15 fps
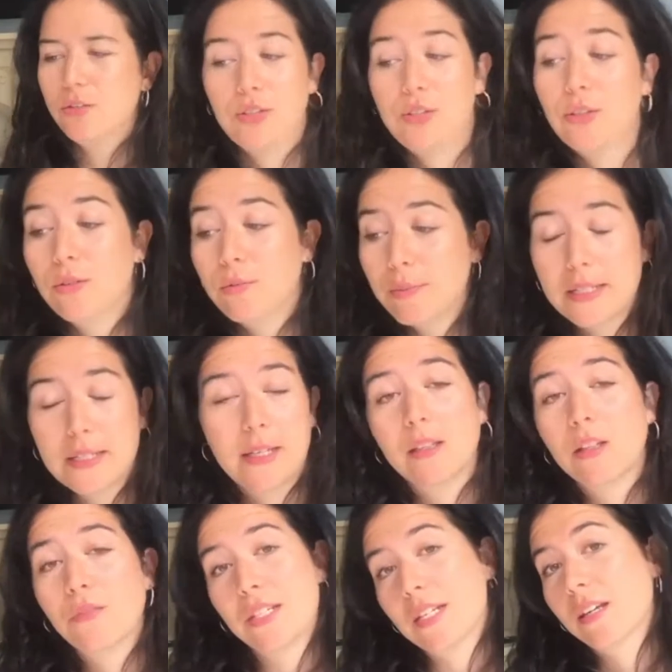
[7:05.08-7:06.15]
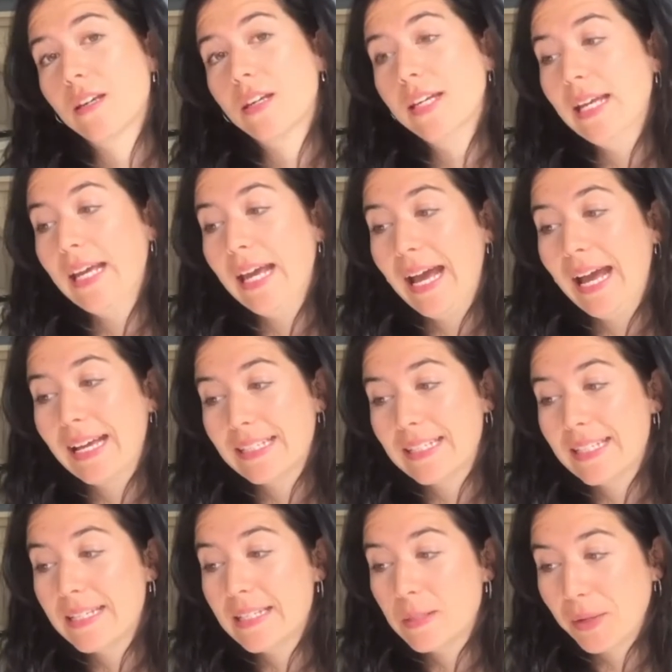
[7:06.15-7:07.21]
soon, because I'd love to act
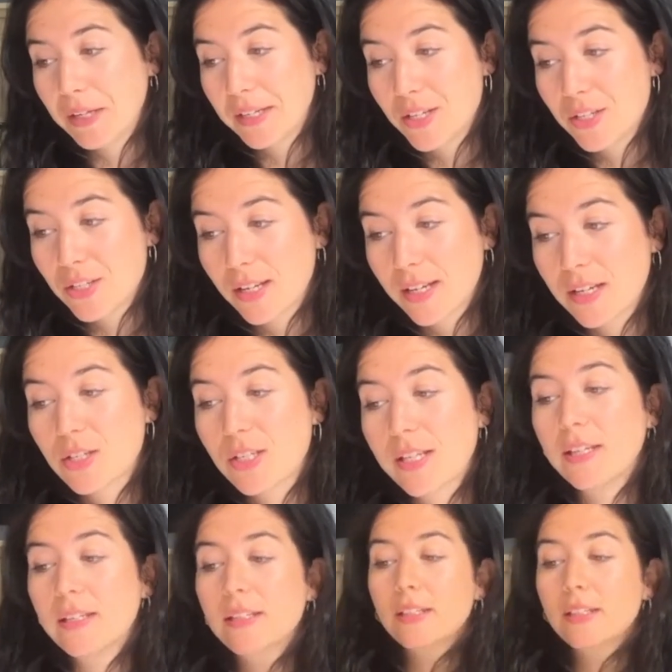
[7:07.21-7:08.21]
in Spanish, actually.